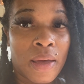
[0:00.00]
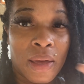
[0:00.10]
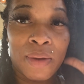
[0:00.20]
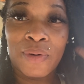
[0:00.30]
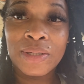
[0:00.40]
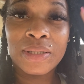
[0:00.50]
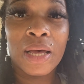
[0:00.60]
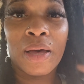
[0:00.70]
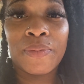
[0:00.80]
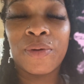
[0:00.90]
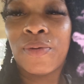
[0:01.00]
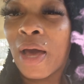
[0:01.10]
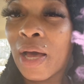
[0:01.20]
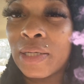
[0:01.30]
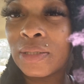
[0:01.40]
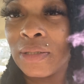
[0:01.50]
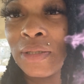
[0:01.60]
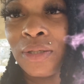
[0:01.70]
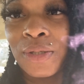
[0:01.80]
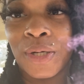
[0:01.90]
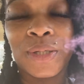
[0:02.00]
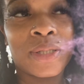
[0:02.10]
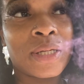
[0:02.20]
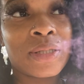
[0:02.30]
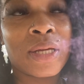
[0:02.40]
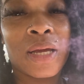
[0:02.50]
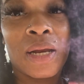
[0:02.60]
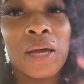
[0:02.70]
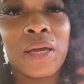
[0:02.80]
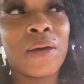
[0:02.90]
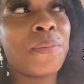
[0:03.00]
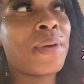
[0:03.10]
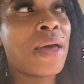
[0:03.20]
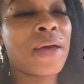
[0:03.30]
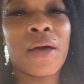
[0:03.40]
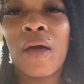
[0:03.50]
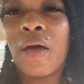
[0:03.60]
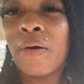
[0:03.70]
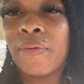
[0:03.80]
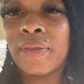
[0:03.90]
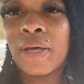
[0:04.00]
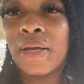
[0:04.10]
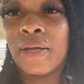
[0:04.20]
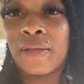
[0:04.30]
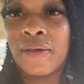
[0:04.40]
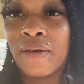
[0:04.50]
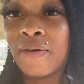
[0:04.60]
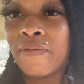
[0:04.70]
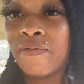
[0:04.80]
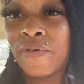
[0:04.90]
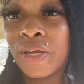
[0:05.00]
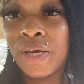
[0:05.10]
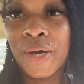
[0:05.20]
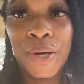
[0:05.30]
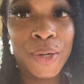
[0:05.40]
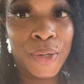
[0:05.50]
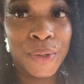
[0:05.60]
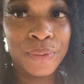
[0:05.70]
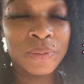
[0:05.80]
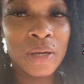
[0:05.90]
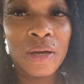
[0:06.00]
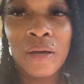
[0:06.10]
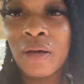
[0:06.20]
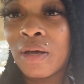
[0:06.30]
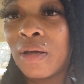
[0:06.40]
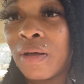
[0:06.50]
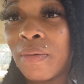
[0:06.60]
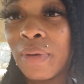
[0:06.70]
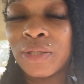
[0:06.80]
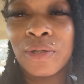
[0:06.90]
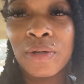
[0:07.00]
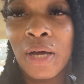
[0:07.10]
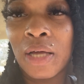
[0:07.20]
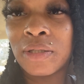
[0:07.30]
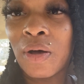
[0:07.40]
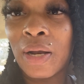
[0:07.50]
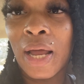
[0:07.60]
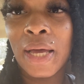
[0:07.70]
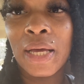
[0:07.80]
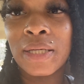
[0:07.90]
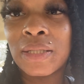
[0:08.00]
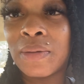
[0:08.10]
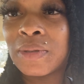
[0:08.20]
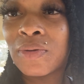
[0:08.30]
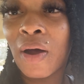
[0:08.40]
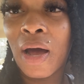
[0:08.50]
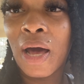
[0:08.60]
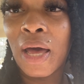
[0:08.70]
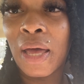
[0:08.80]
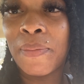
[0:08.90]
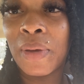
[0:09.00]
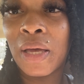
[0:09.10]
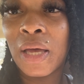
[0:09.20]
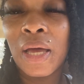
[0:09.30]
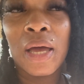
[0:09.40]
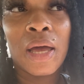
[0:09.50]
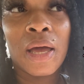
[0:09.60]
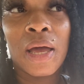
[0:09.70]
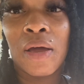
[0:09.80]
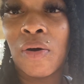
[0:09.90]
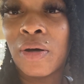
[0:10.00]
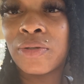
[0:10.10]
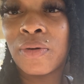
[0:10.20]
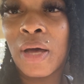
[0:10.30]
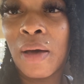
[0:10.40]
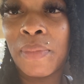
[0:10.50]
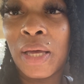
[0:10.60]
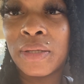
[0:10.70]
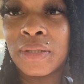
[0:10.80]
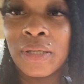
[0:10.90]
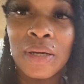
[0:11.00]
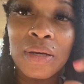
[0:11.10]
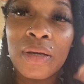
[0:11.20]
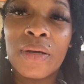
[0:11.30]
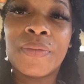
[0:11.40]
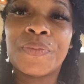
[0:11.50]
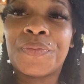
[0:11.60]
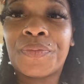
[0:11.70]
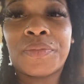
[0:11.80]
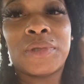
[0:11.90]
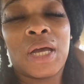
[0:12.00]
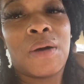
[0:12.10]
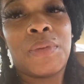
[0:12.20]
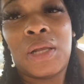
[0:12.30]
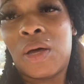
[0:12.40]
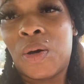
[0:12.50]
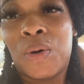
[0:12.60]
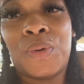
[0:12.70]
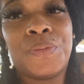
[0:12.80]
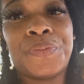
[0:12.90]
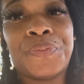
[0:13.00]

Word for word: Hey, what's up, you guys? This is your girl Zesta, and I am back with another video. Make sure you guys go like and subscribe, and also comment down below.